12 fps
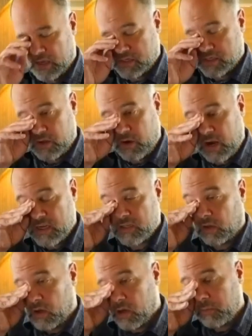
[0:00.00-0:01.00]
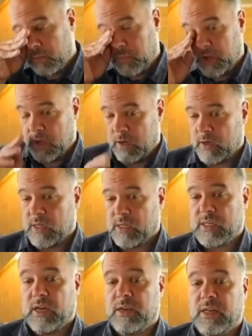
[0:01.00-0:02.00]
so there has long been this
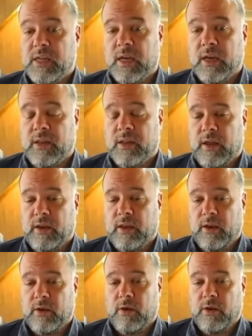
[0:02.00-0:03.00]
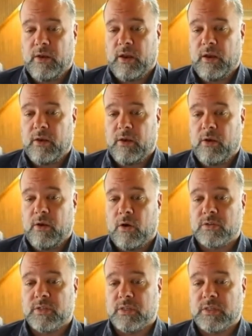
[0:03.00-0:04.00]
idea that
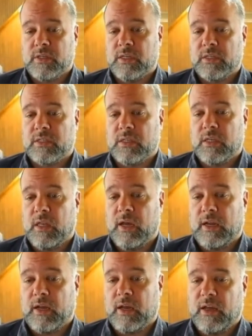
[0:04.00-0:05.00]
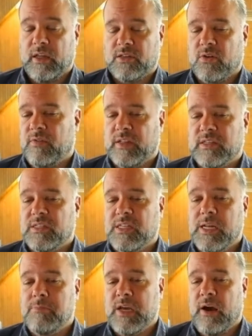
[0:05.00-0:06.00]
narcissists, like, sort of this
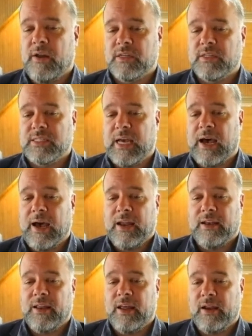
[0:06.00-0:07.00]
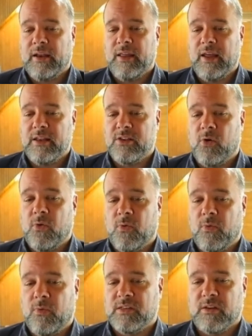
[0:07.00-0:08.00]
deep down inside,
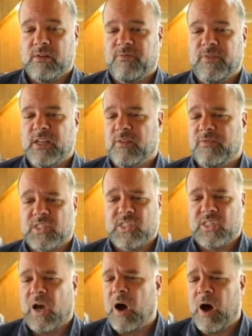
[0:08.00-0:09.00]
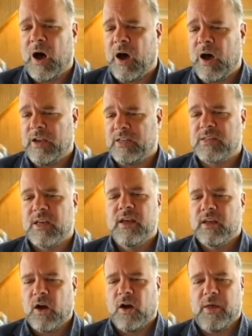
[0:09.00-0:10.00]
it's a facade. It's
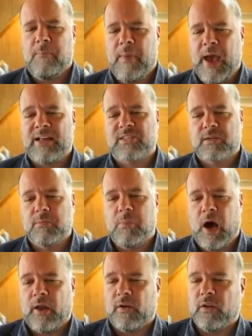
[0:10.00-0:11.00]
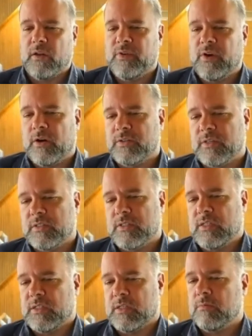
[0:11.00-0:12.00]
called the mask model of
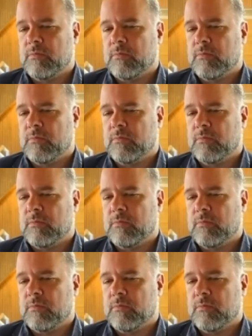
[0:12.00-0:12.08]
narcissism,